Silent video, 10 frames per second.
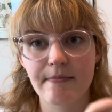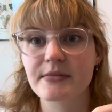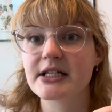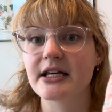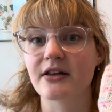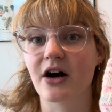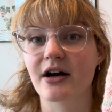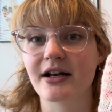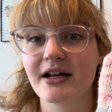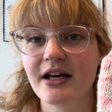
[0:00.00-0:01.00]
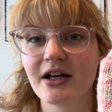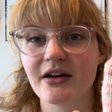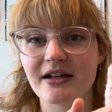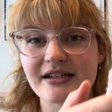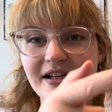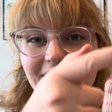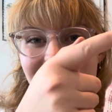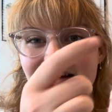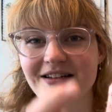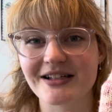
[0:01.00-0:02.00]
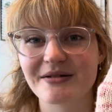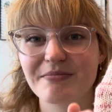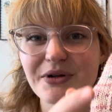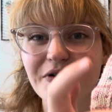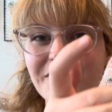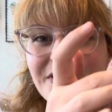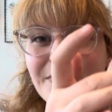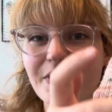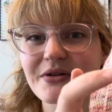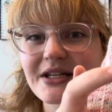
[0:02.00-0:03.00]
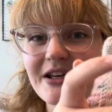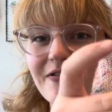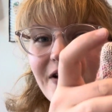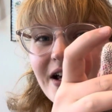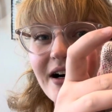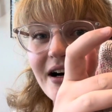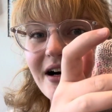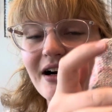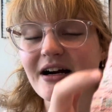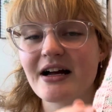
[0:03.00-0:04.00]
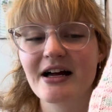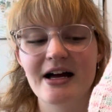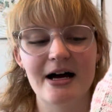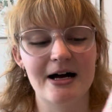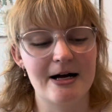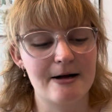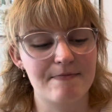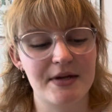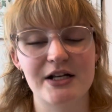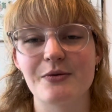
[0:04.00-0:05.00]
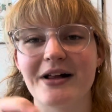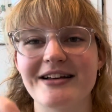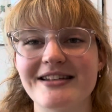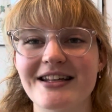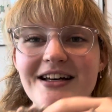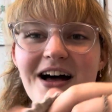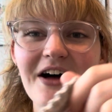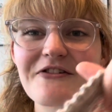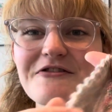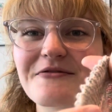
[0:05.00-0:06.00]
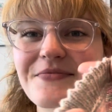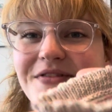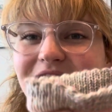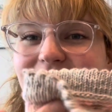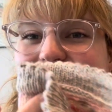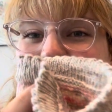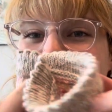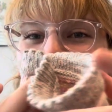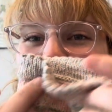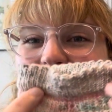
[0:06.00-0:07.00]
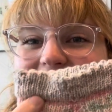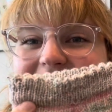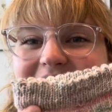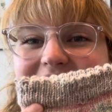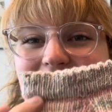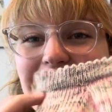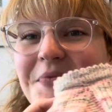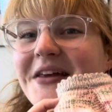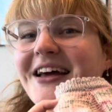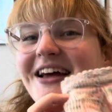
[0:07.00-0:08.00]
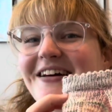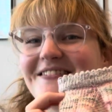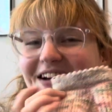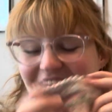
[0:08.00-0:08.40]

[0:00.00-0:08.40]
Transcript: Tea in the Garden. You can see it's got this beautiful motif here, as well as the cuff. So sweet. So very